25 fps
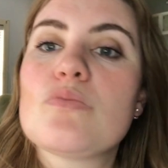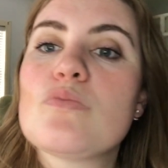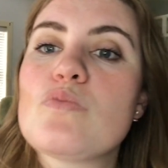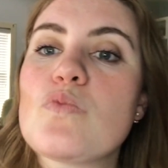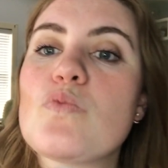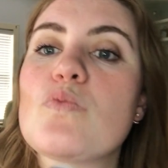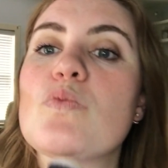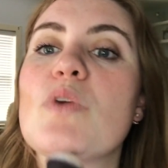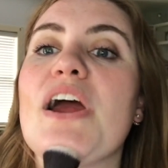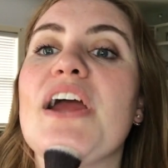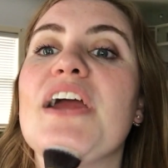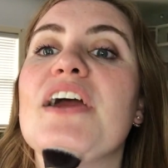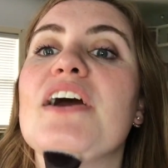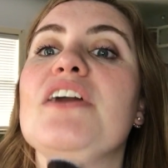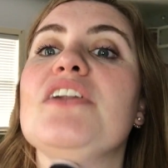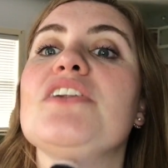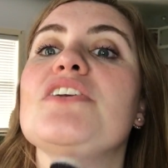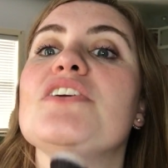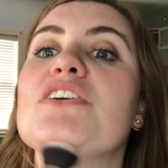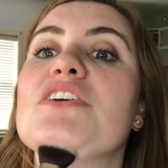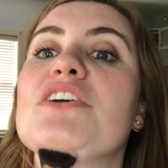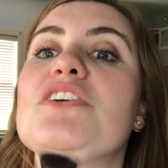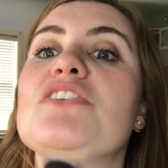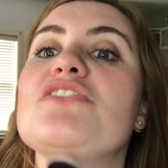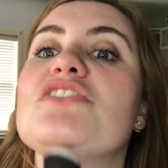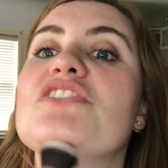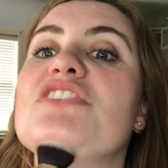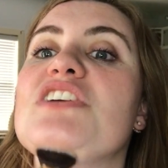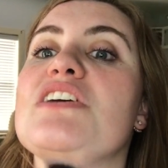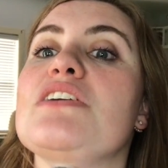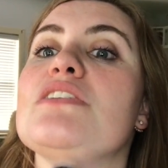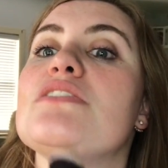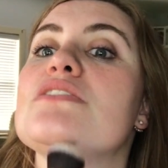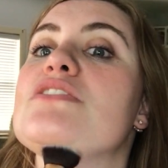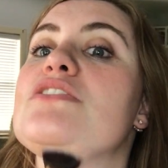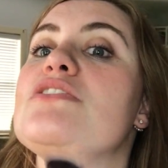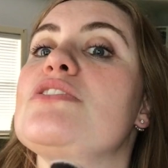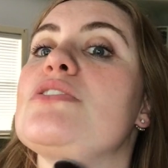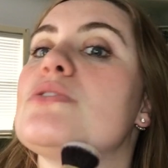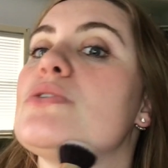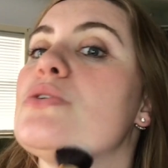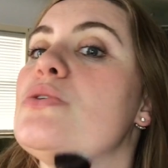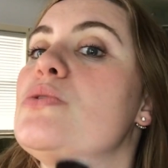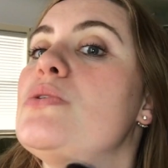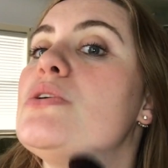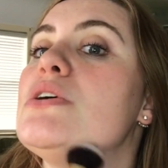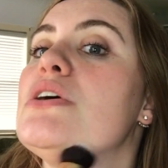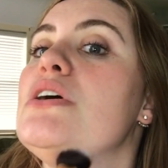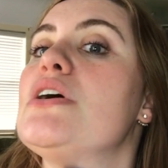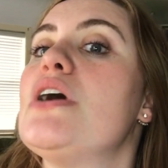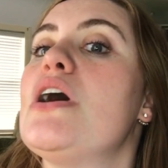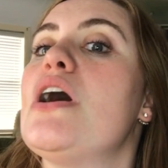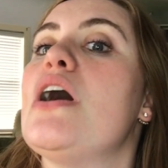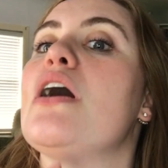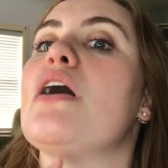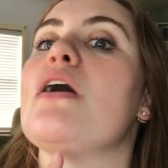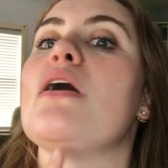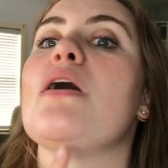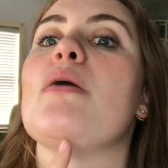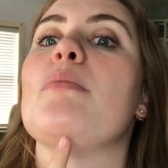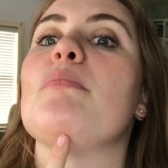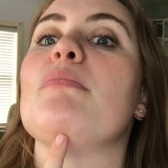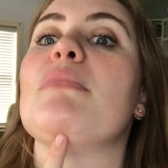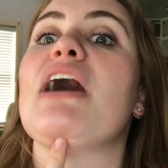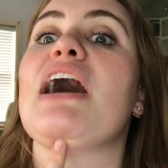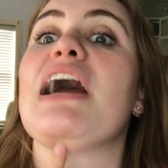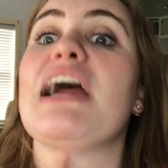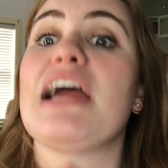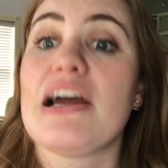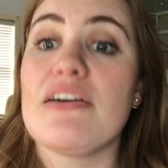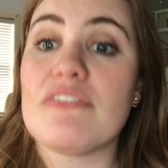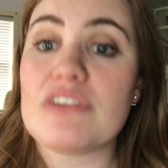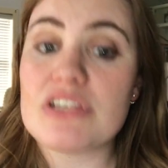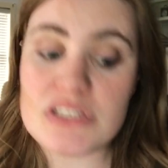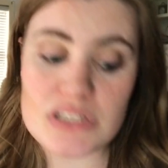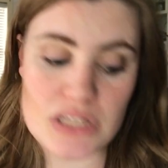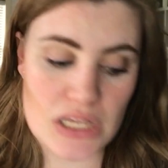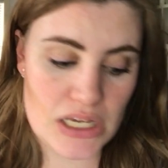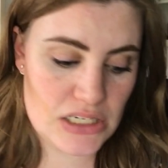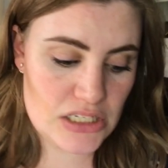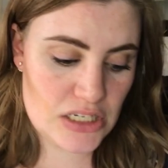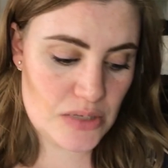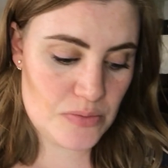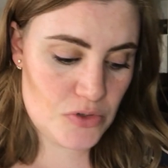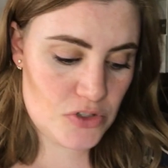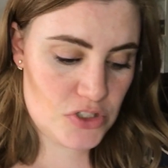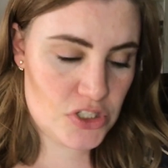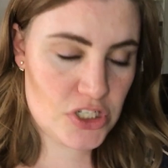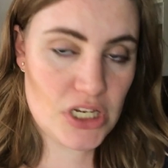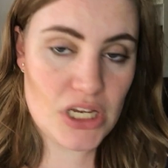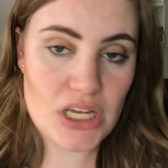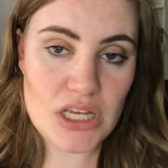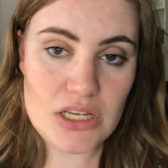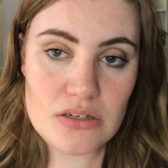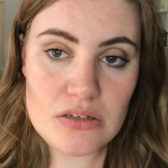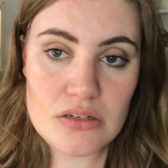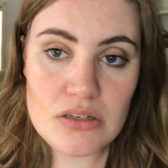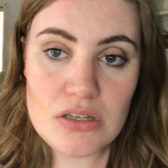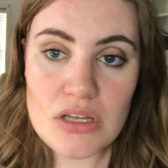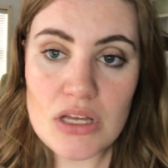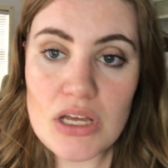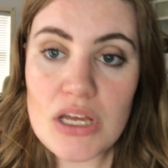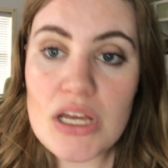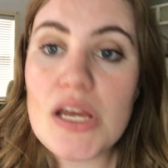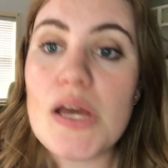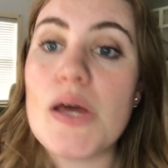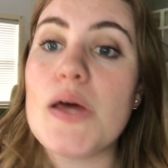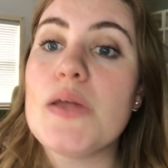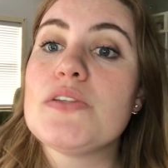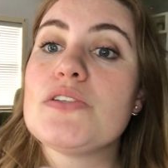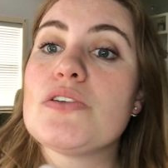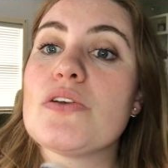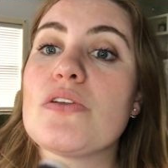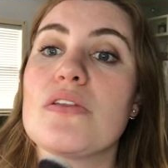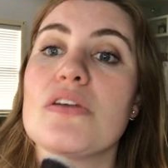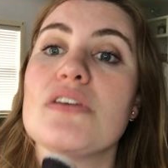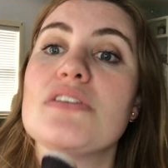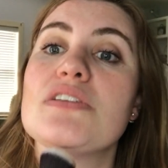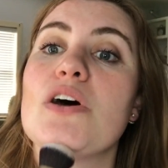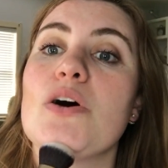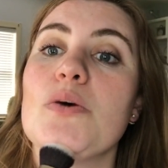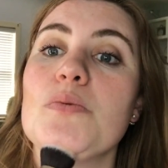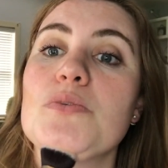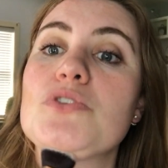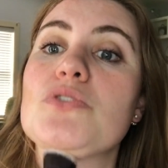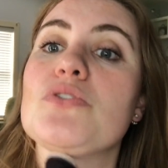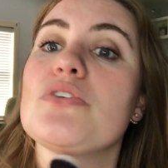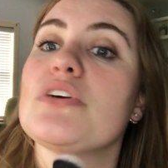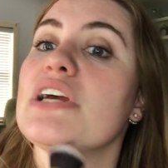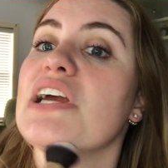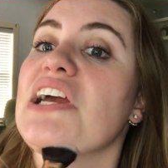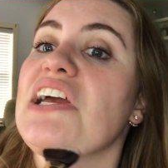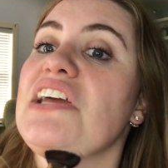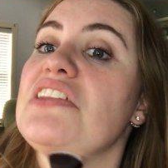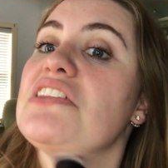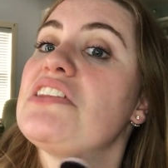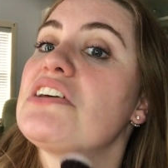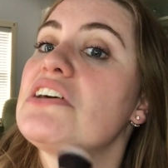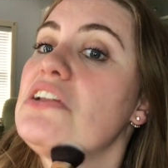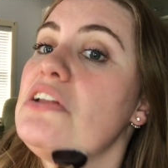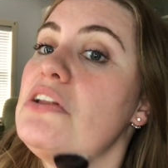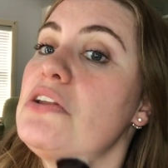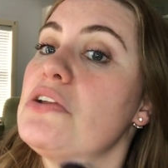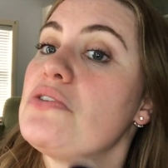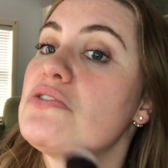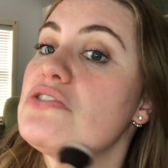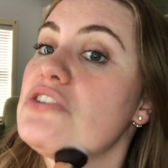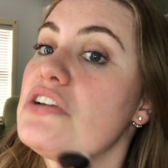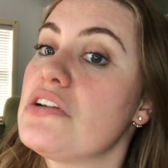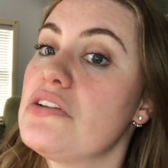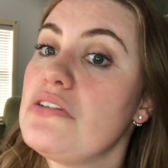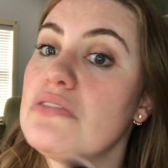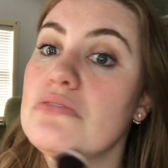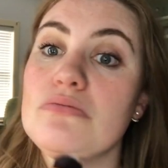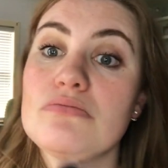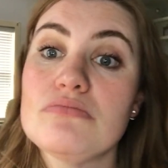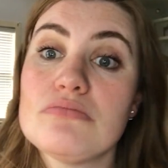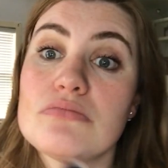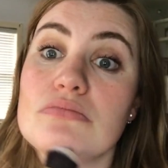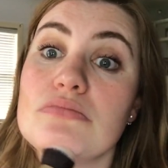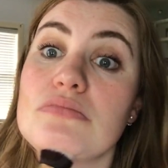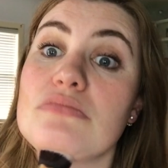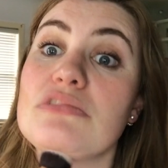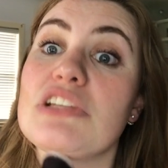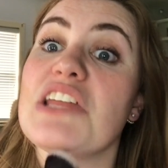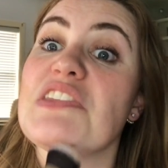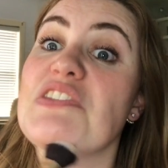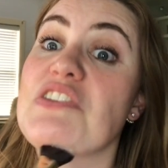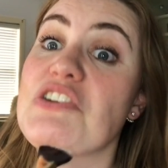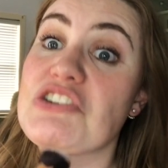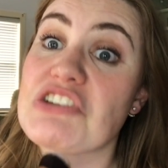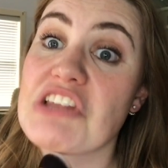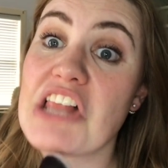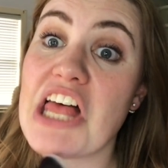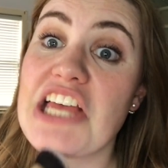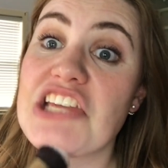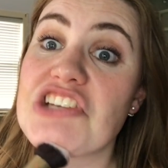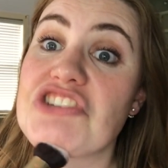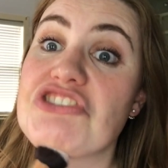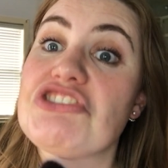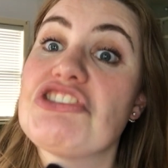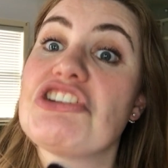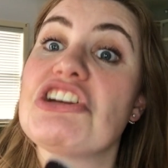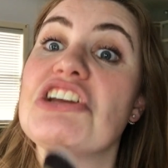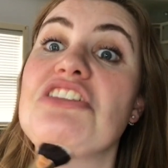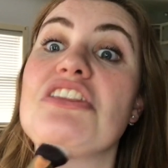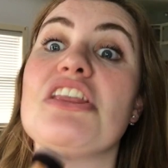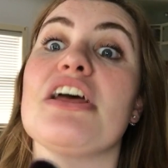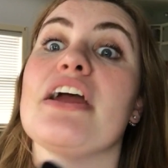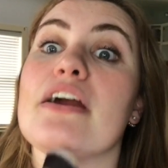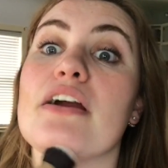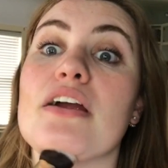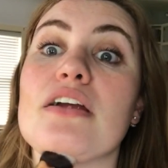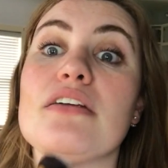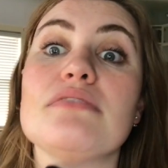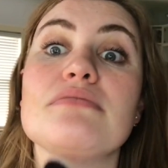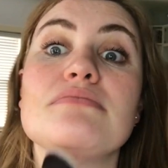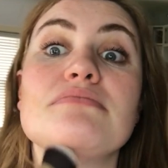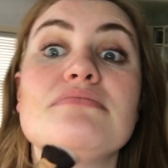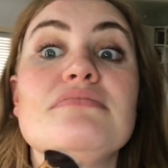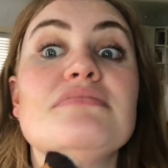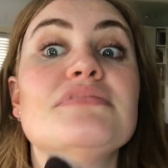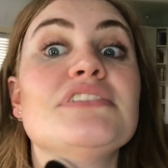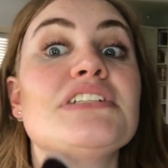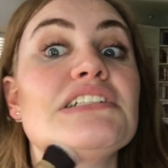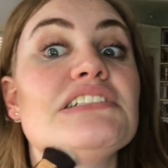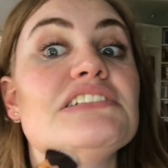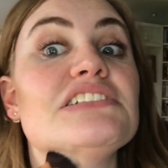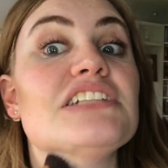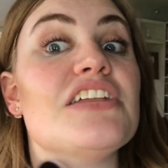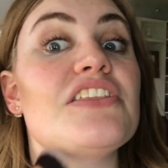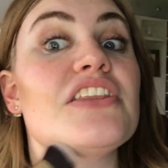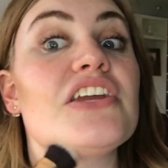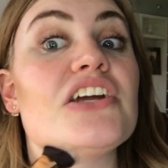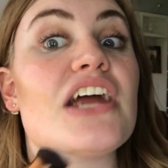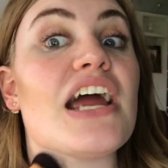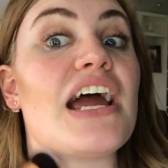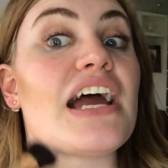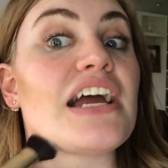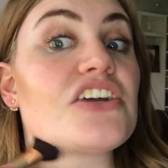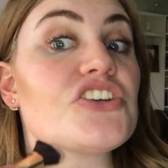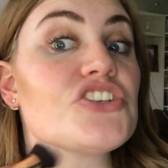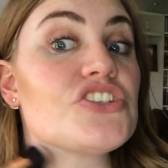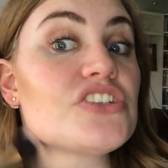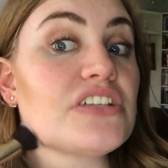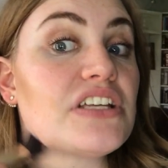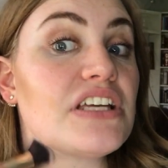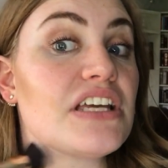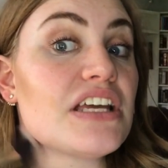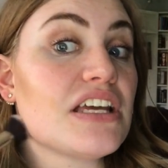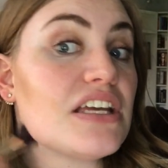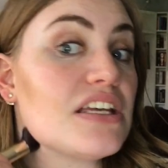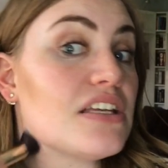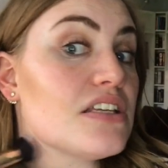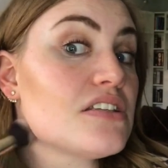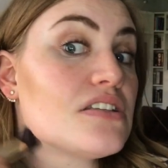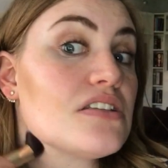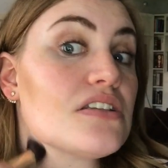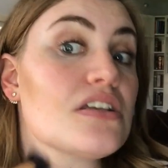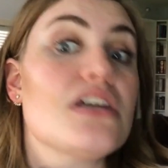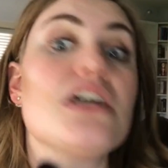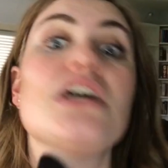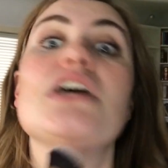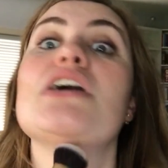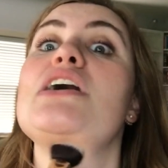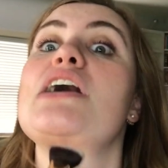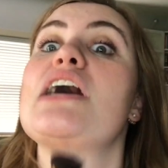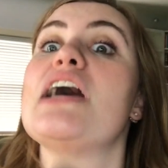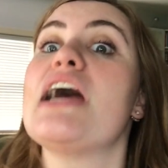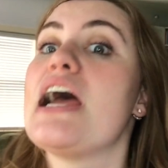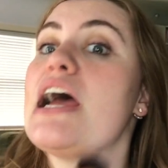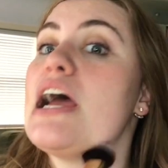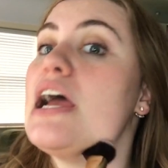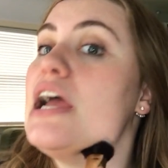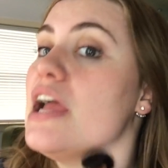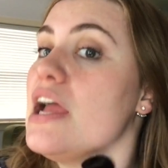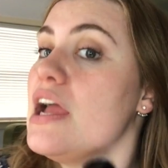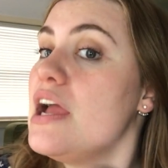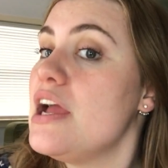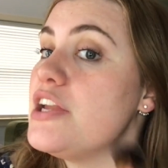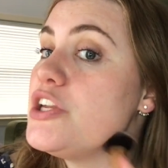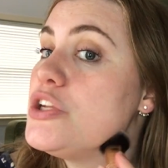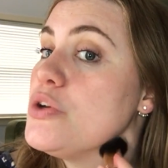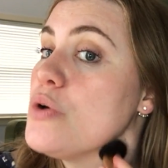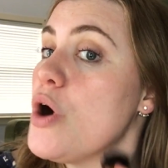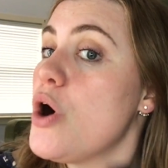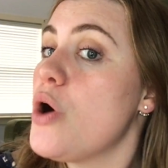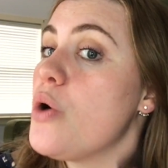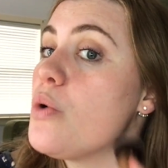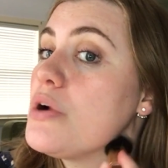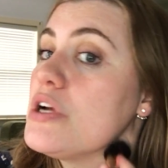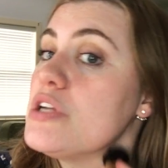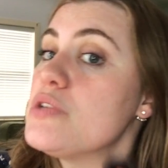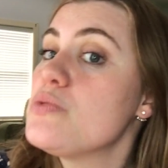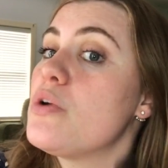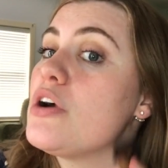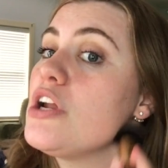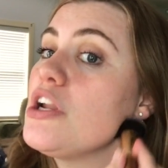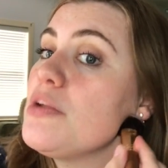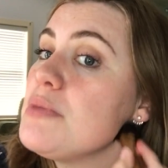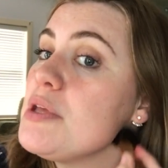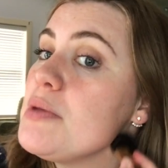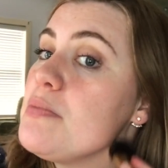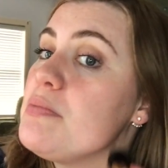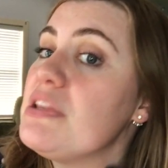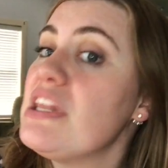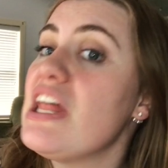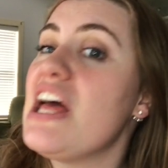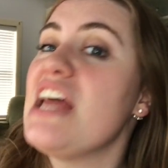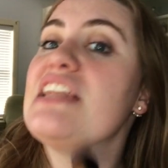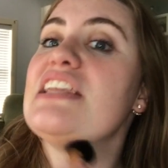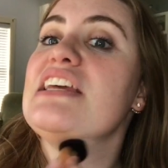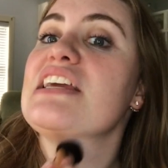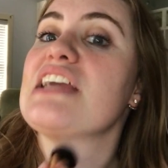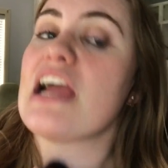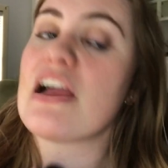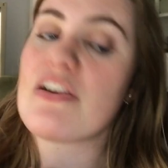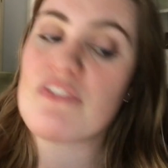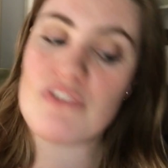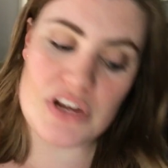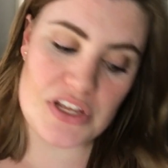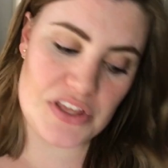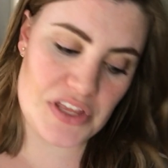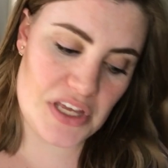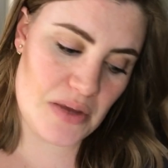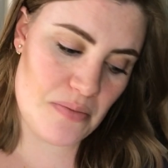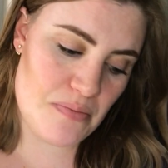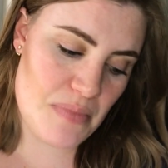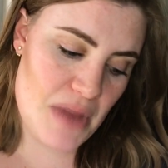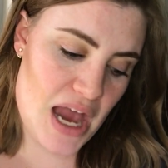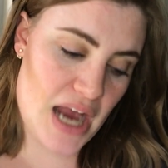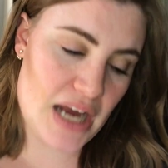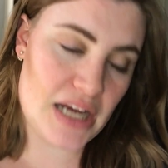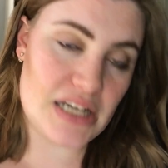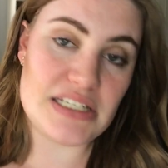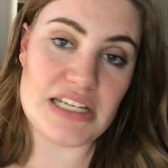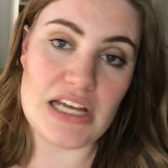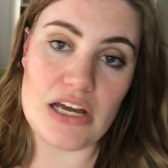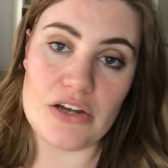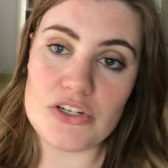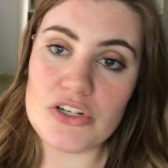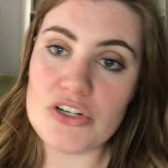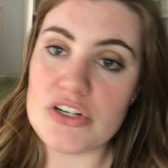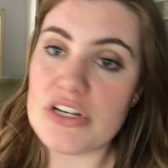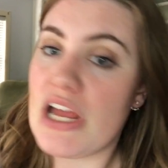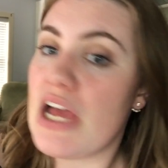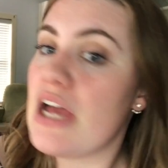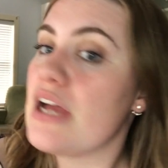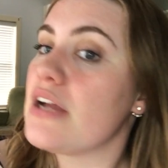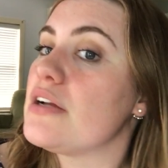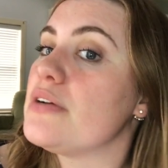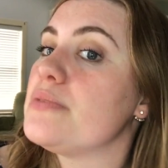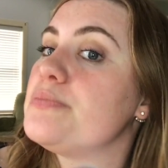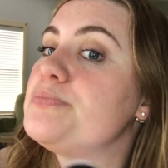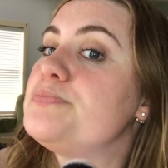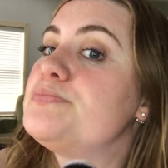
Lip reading: Right under your chin too. I have a slight double chin, and so this helps create the illusion that there's less chin there than there actually is. And you always want to be blending everything back down your neck.